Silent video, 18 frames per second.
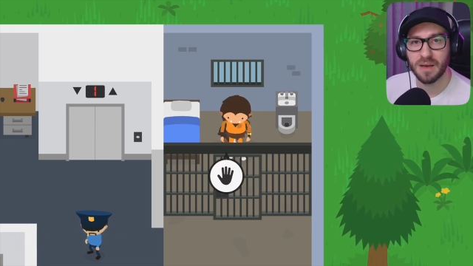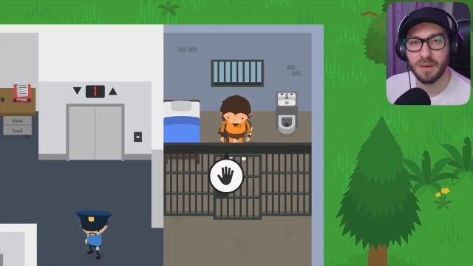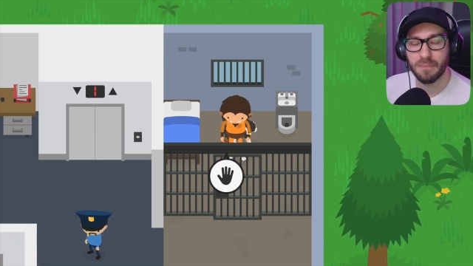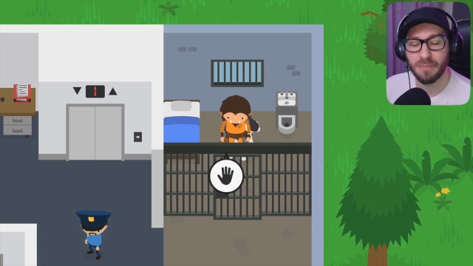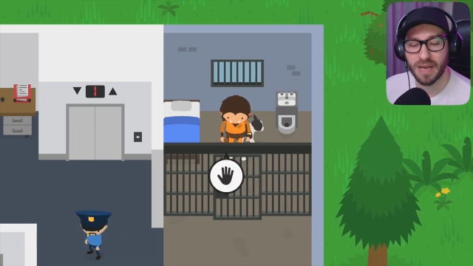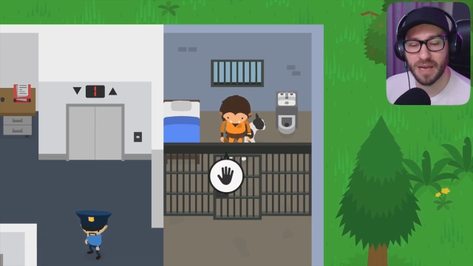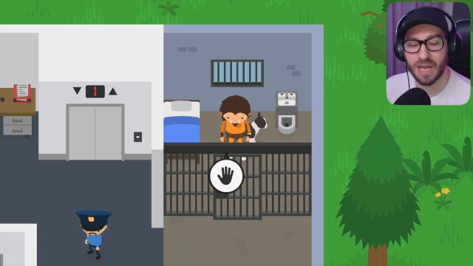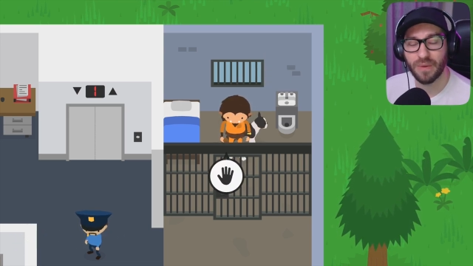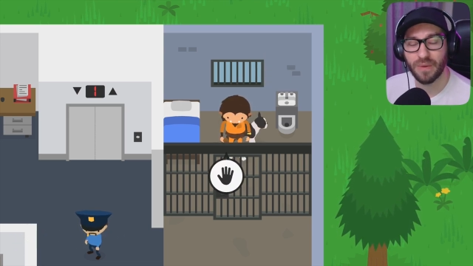
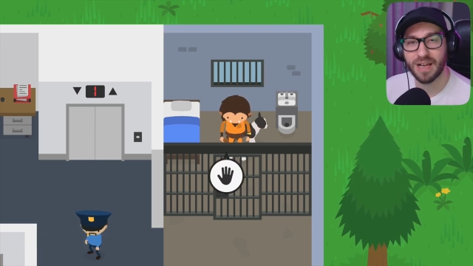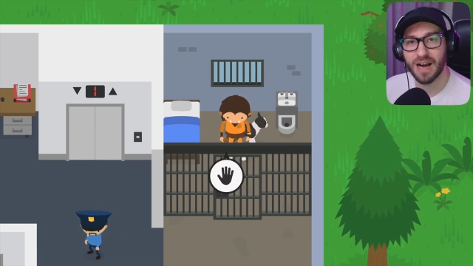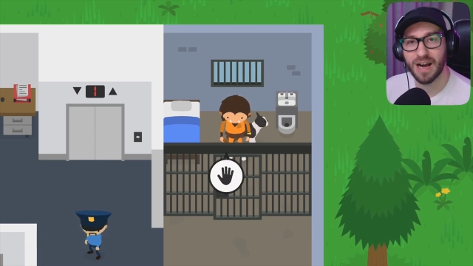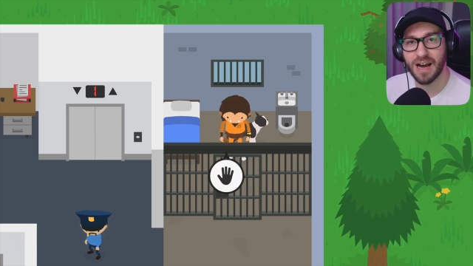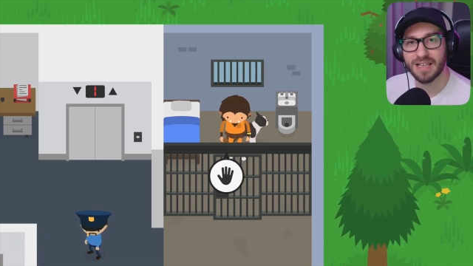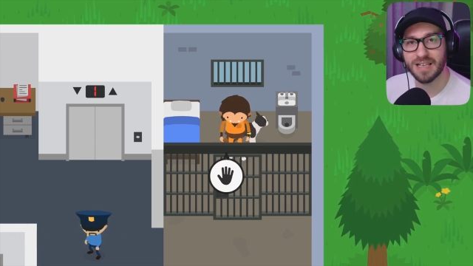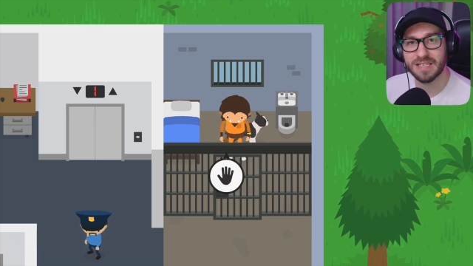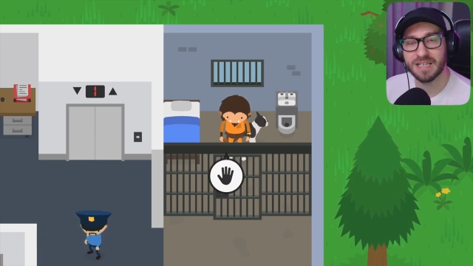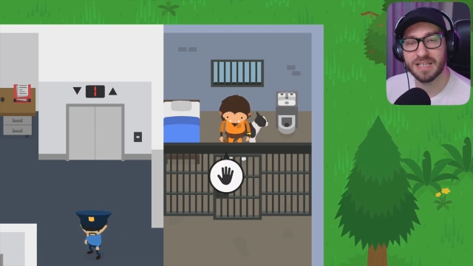But anyway,
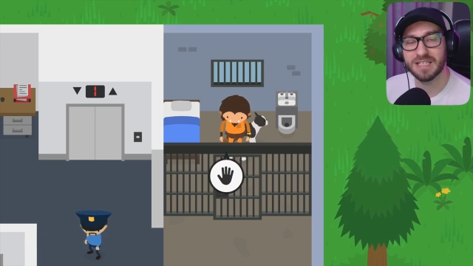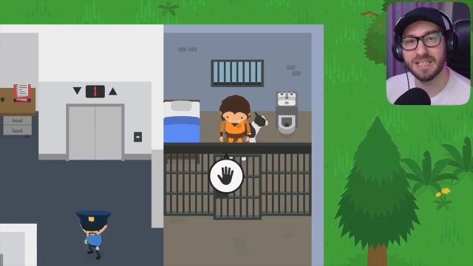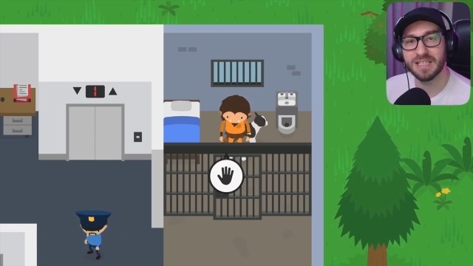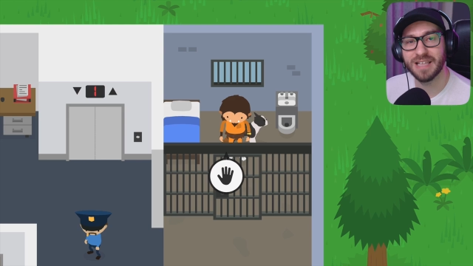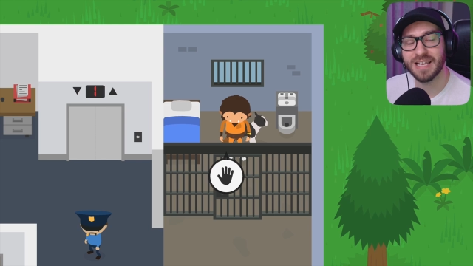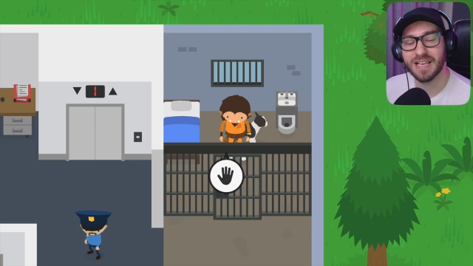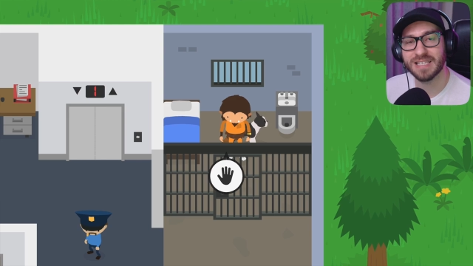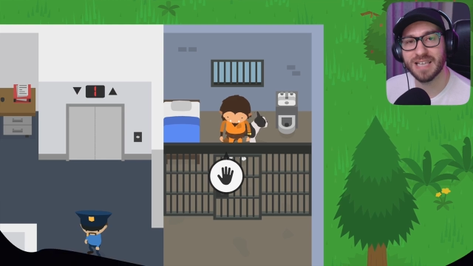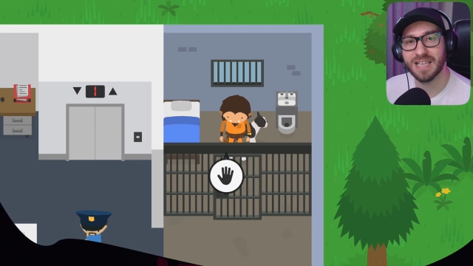guys, until
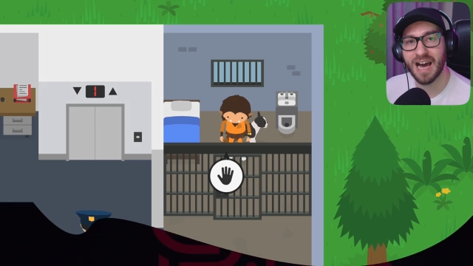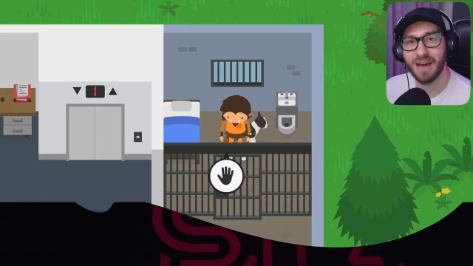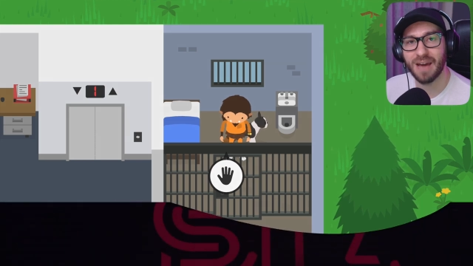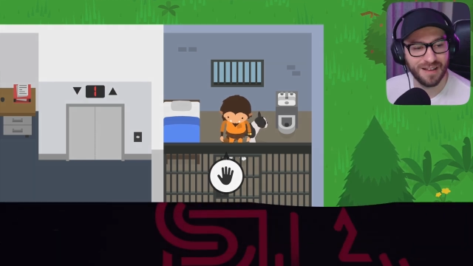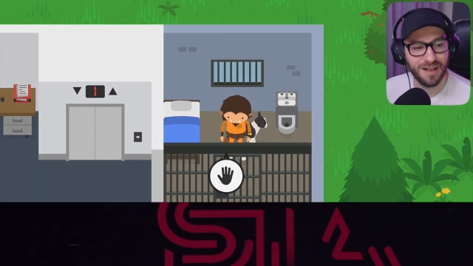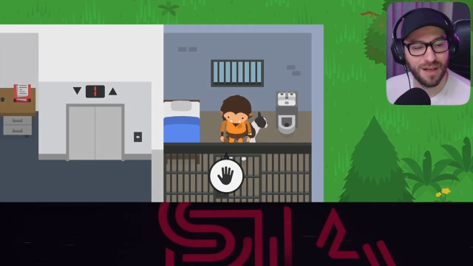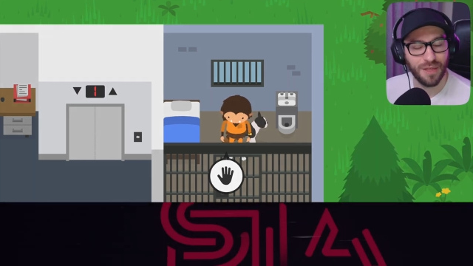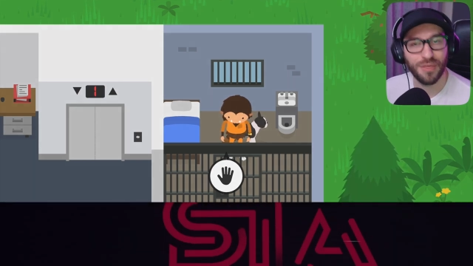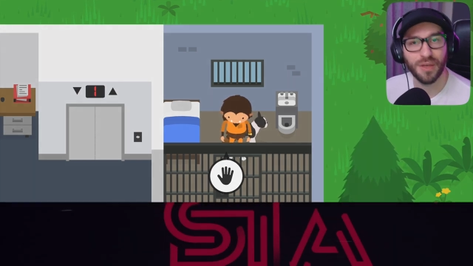next time,
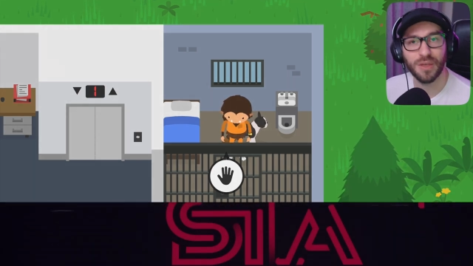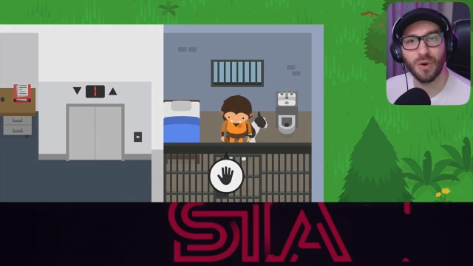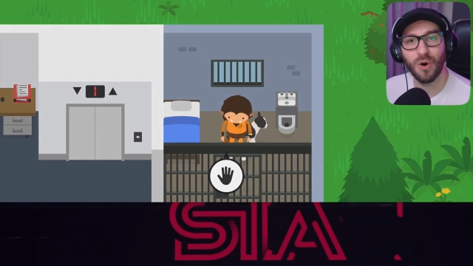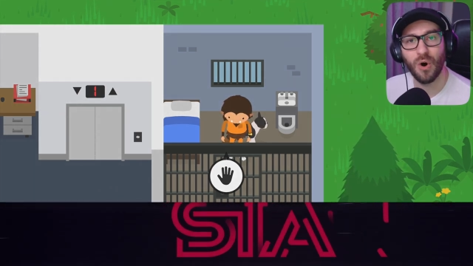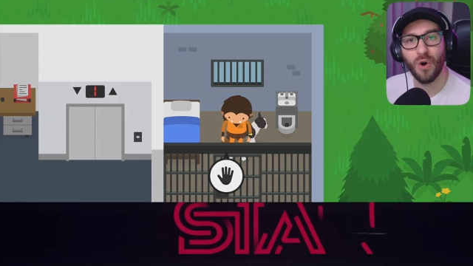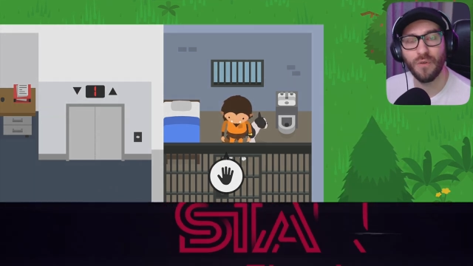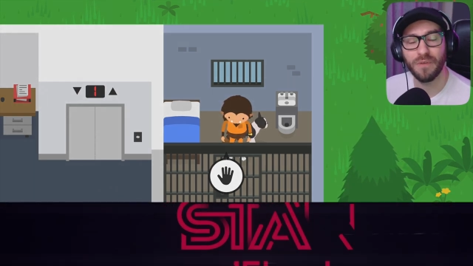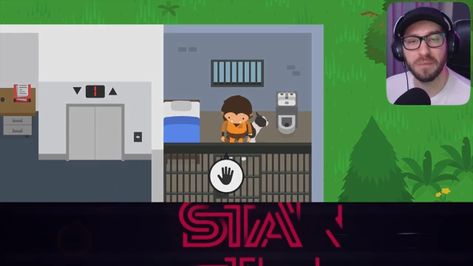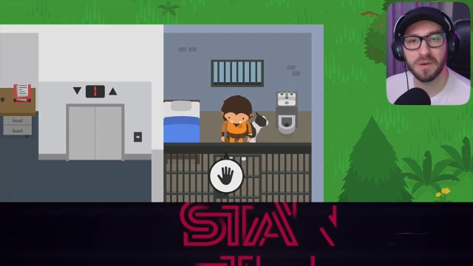thank you
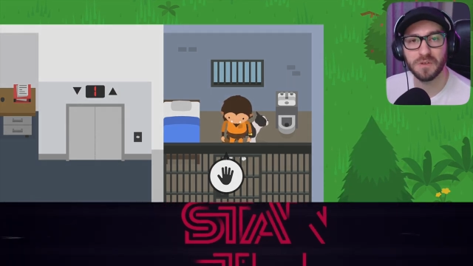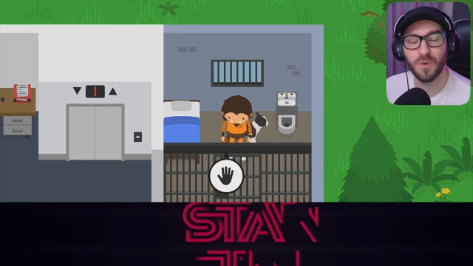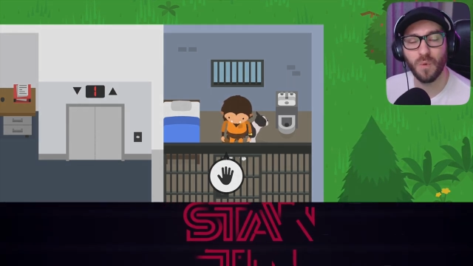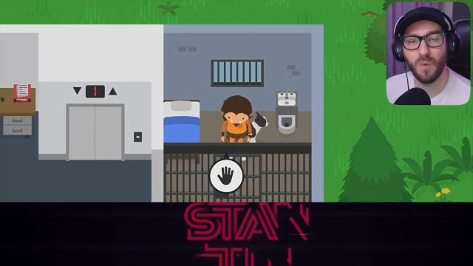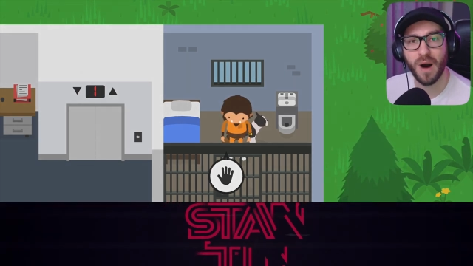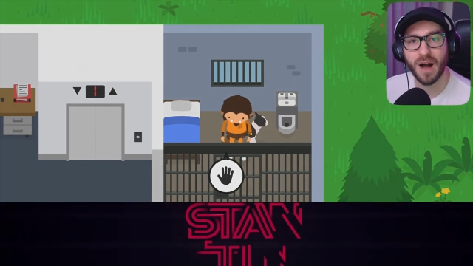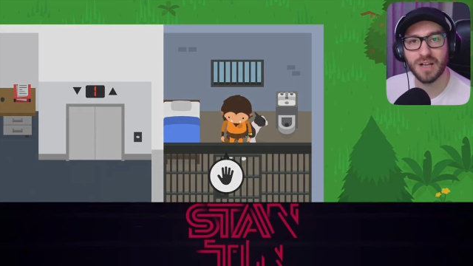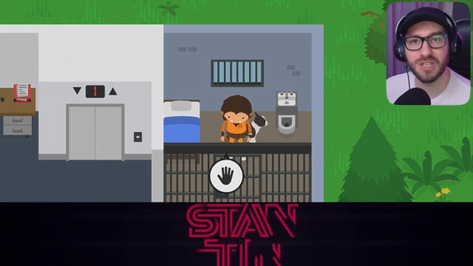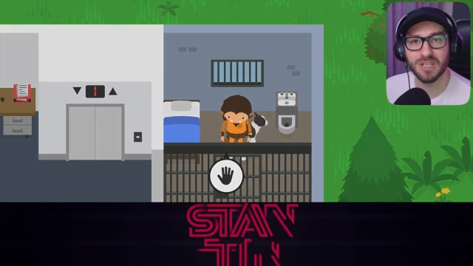all very much for
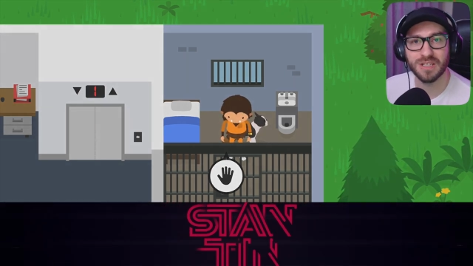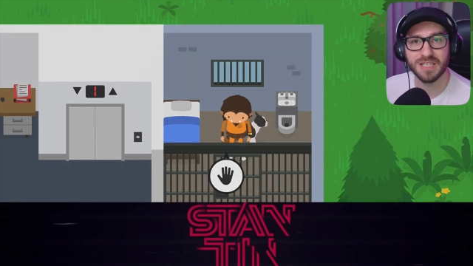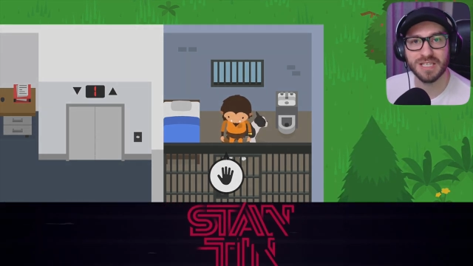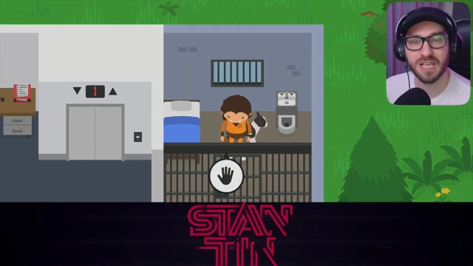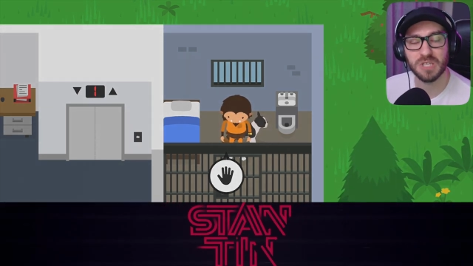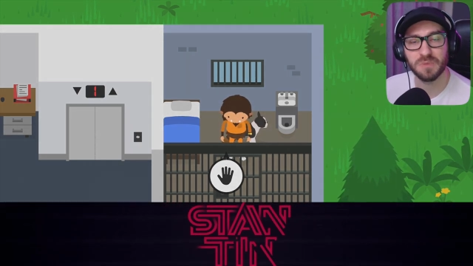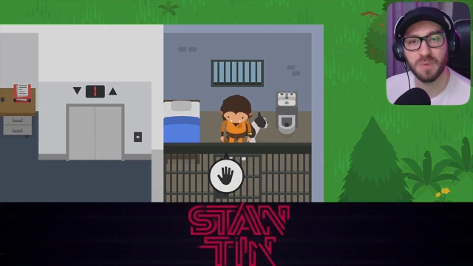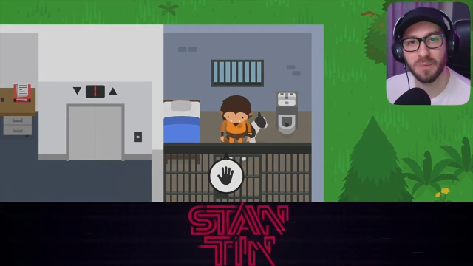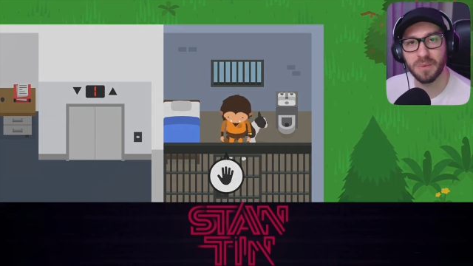watching this
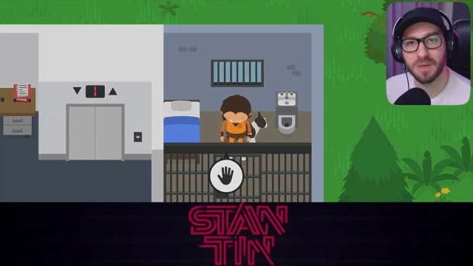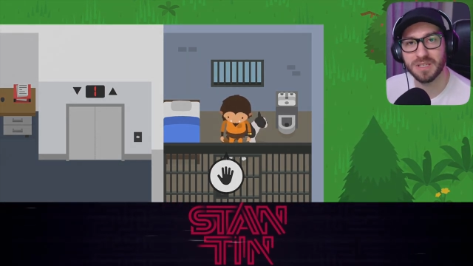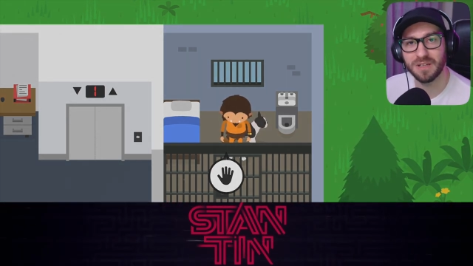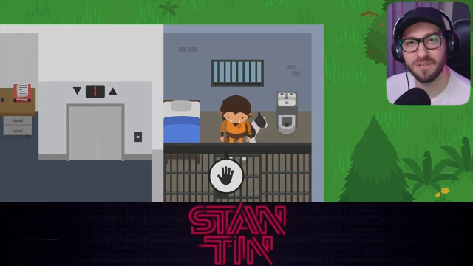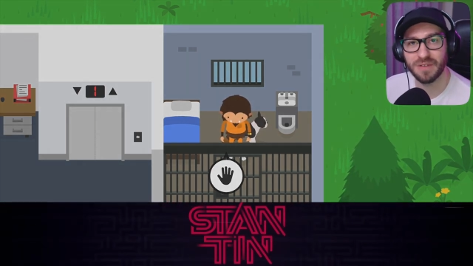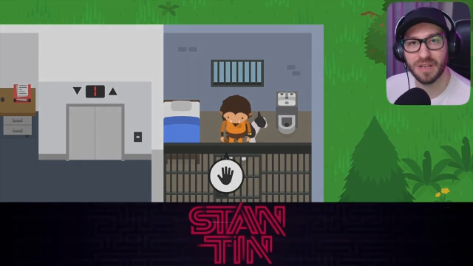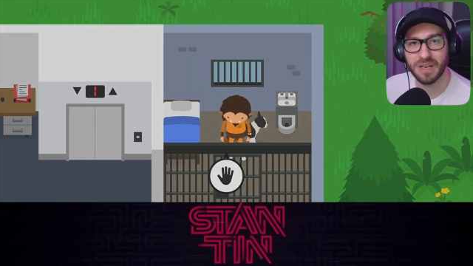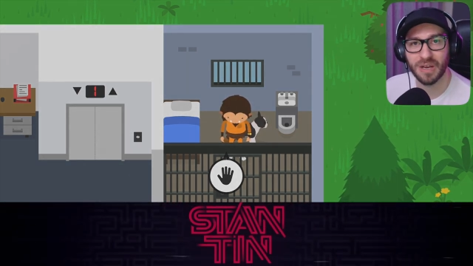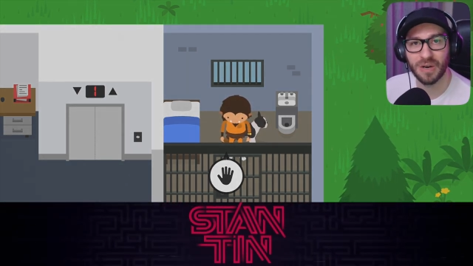experimental
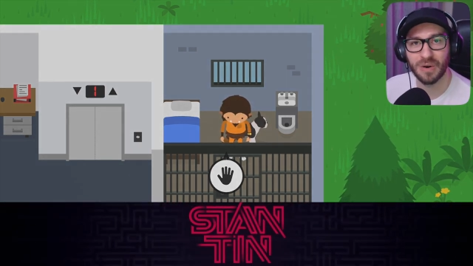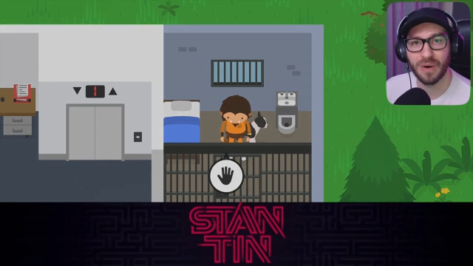video.